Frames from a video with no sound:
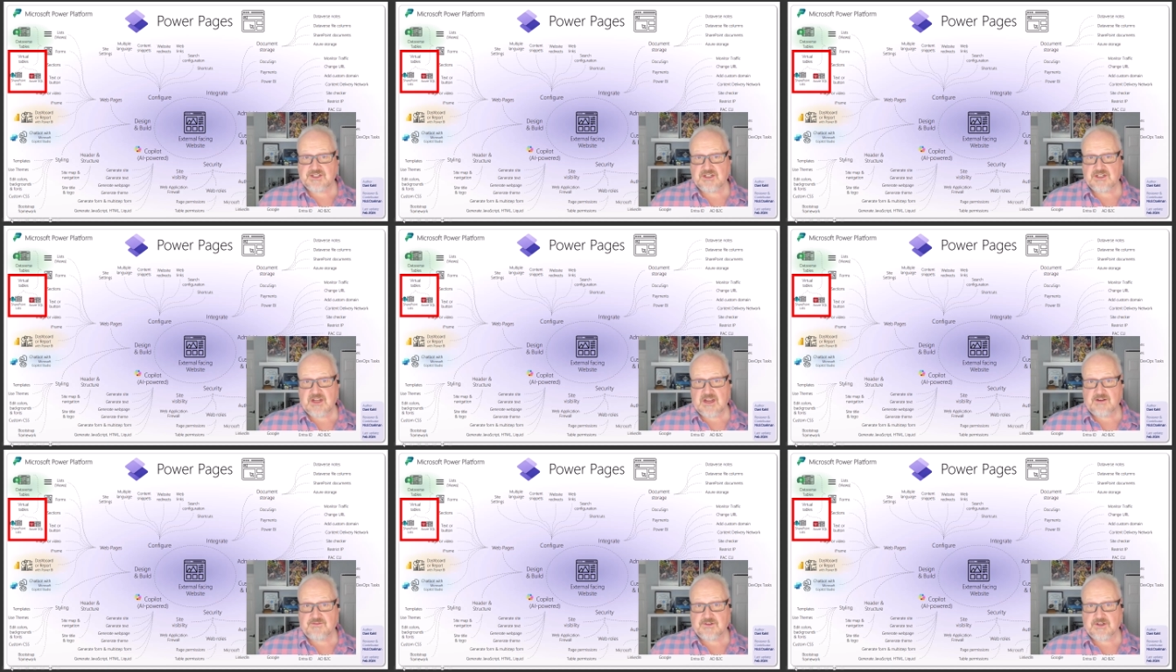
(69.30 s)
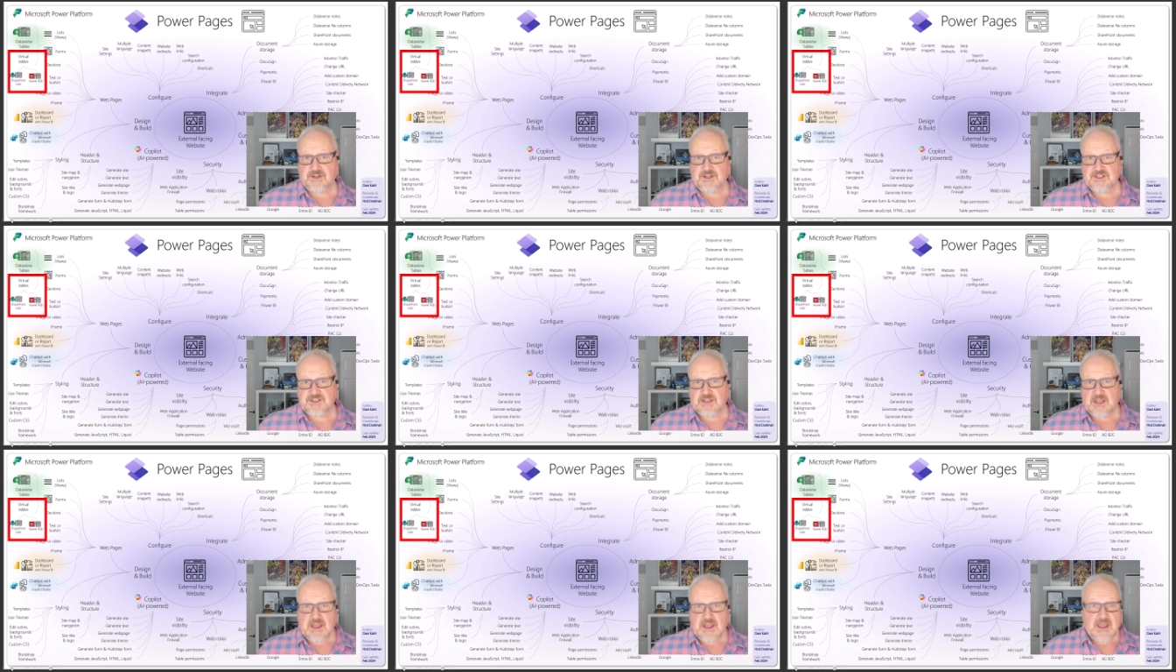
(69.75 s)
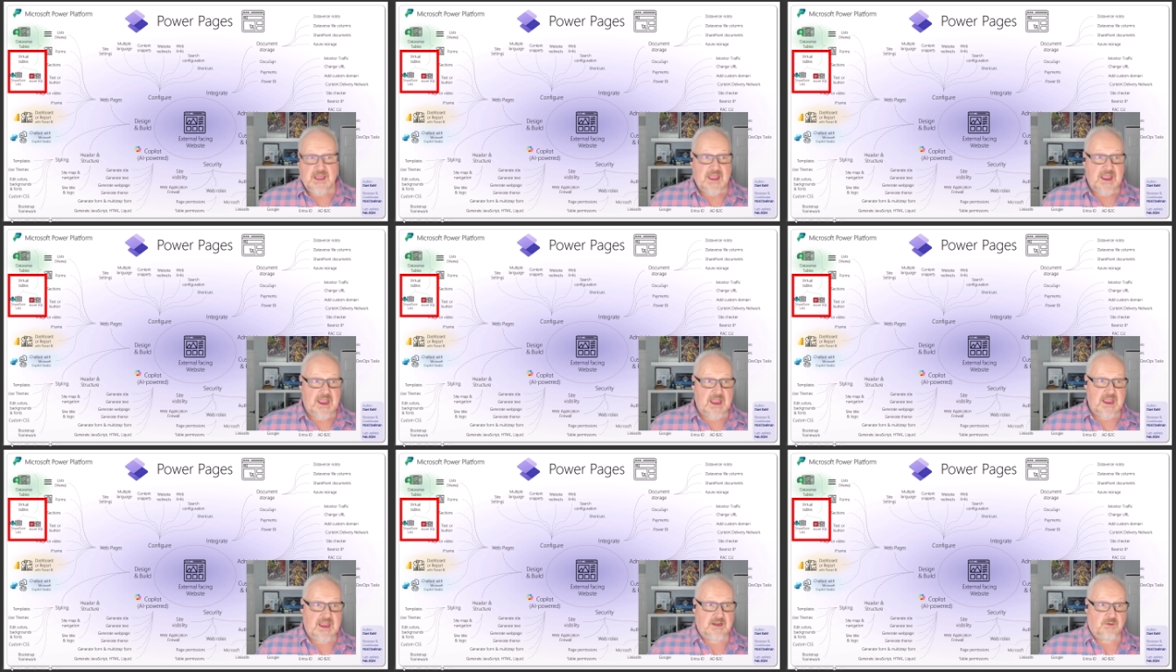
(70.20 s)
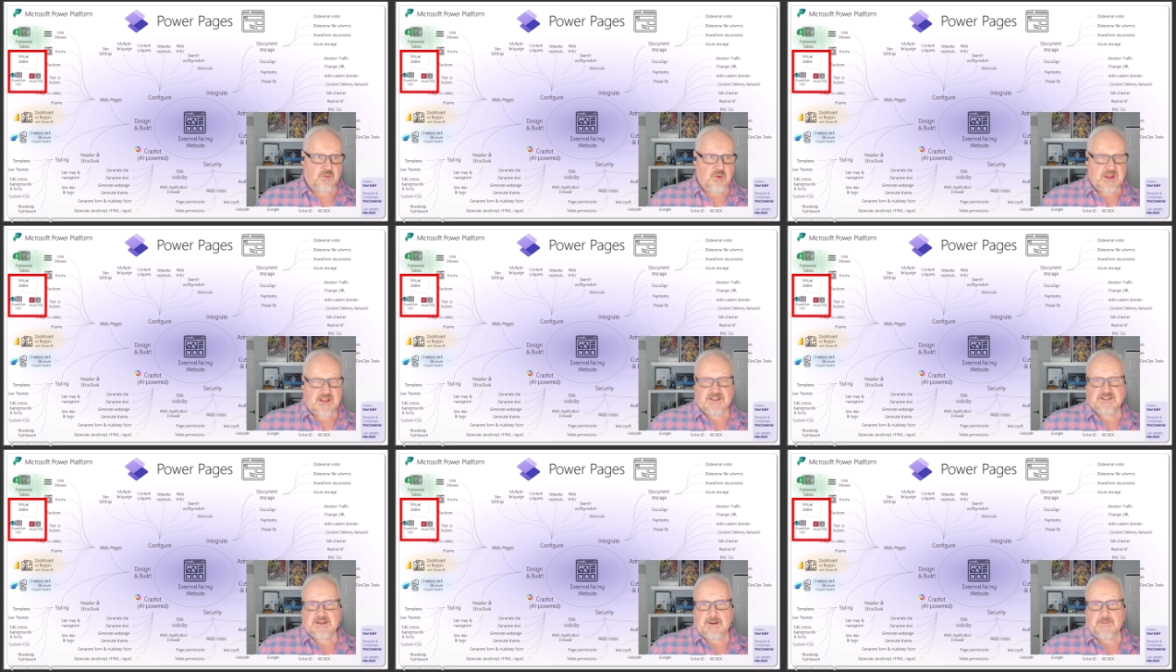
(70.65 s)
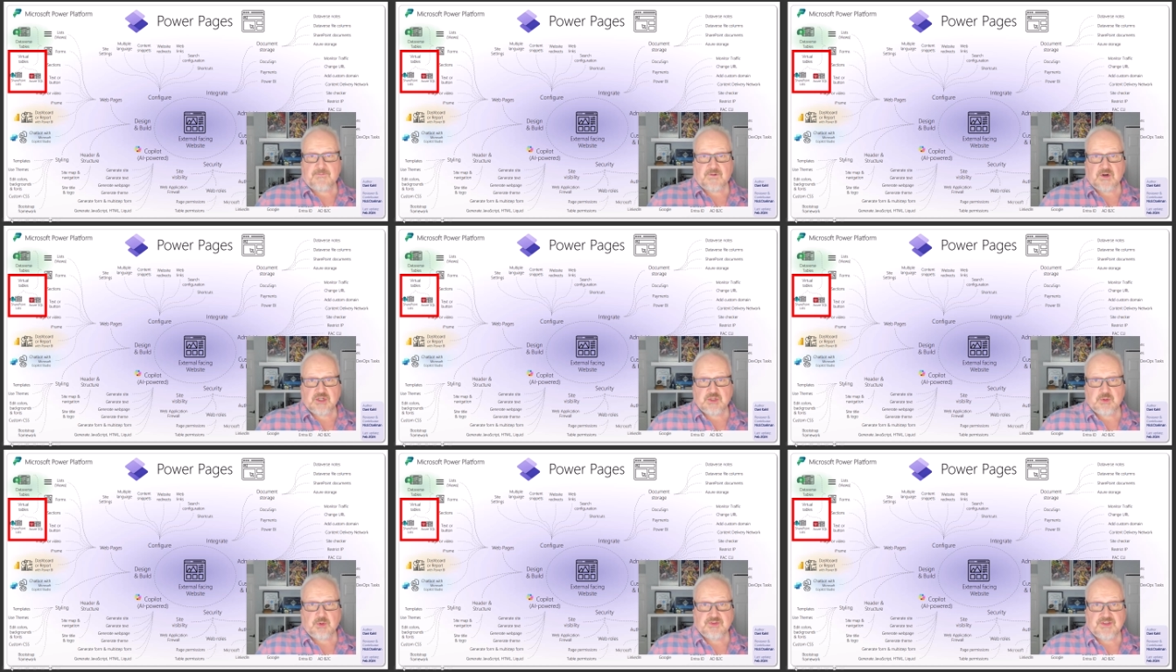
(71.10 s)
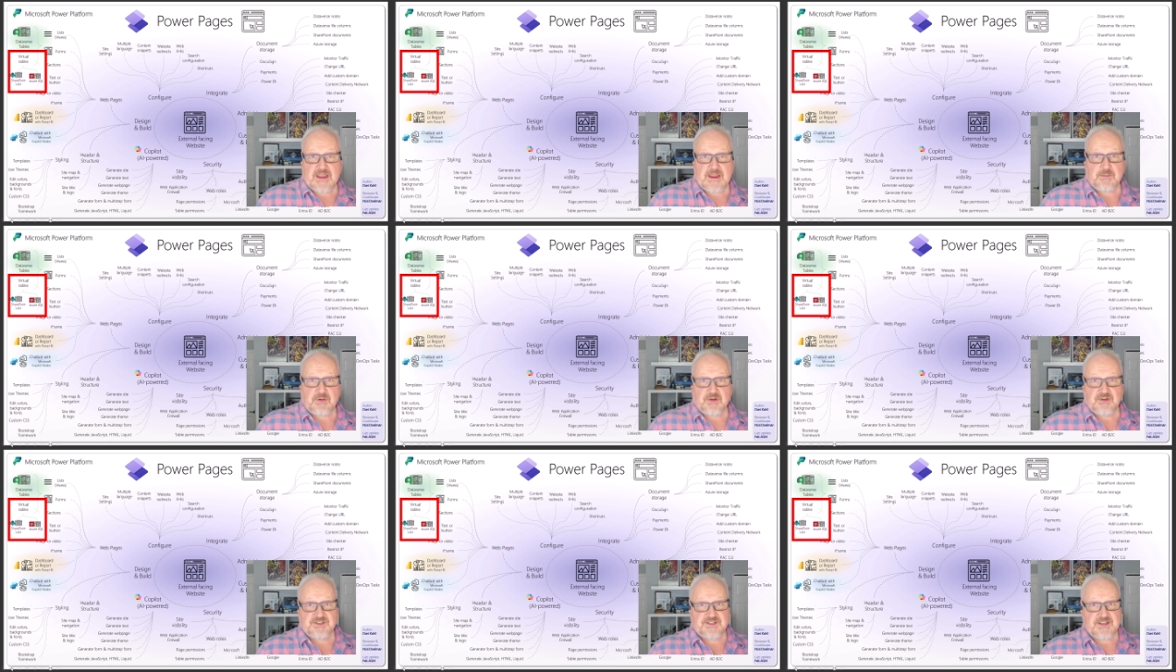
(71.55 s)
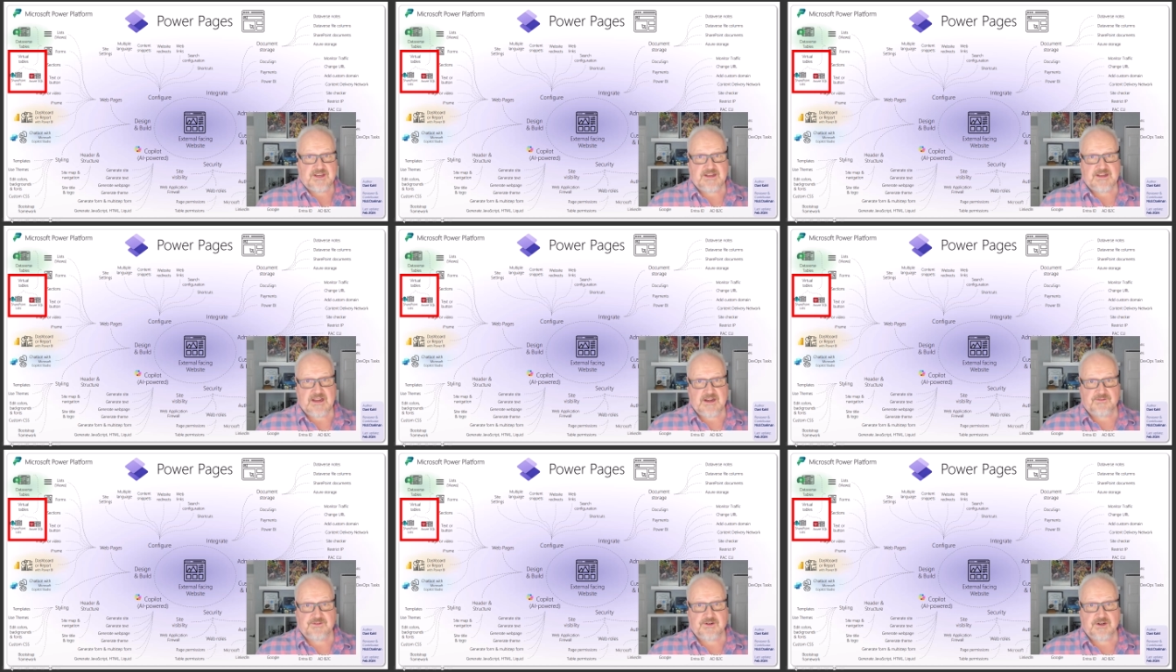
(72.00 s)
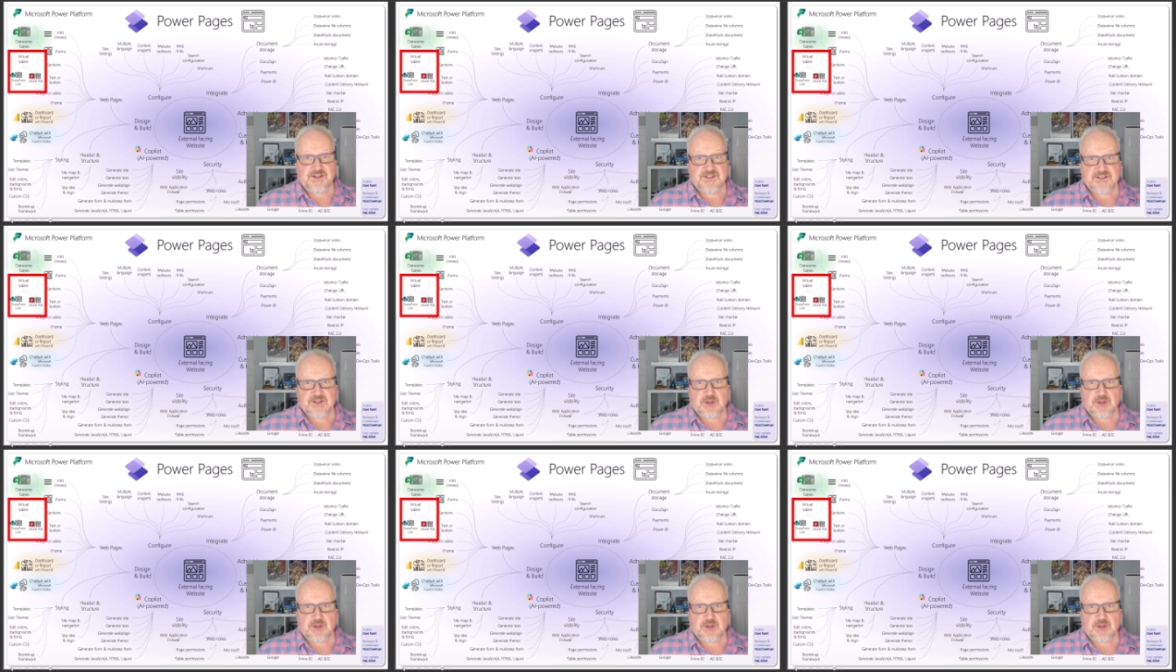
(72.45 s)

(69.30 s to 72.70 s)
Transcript: to Dataverse, and we can set up virtual tables in Dataverse,